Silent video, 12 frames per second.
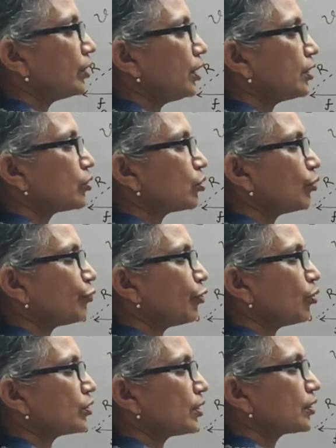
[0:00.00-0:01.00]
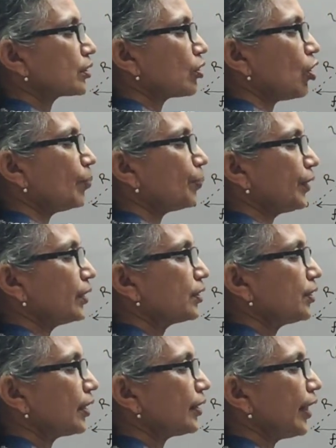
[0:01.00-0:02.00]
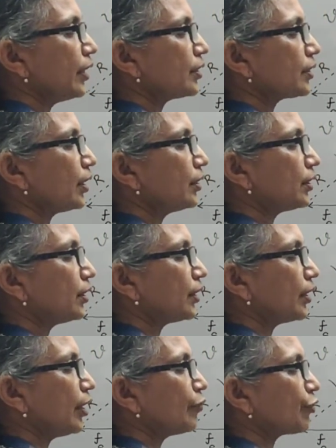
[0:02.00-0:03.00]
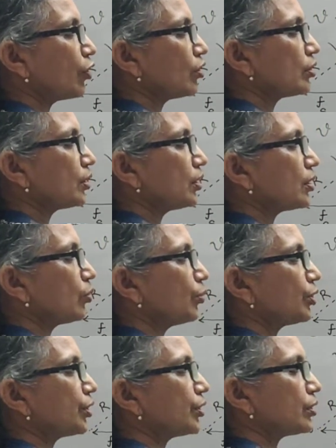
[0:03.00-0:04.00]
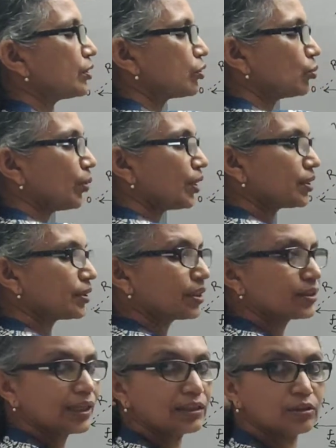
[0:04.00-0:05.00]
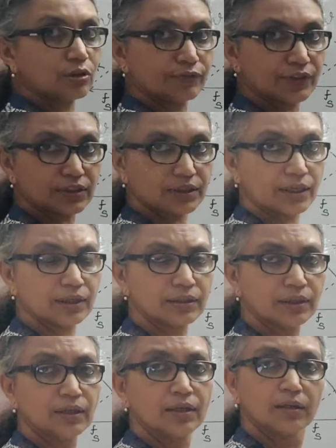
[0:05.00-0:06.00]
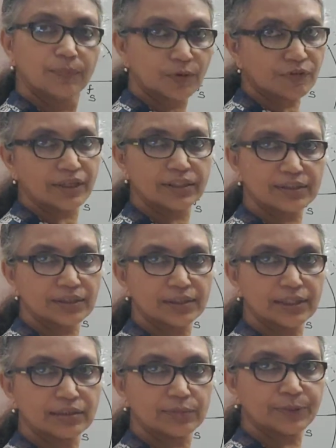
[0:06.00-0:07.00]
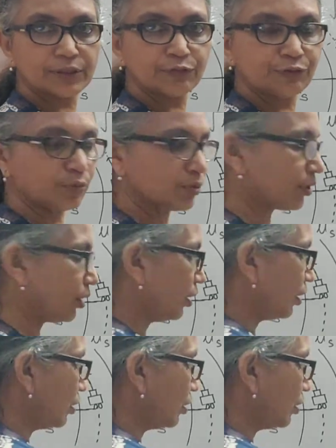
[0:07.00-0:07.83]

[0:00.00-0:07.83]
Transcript: these two forces, components, that n sin theta and f cos theta, which is towards the center of the track, provides the centripetal force.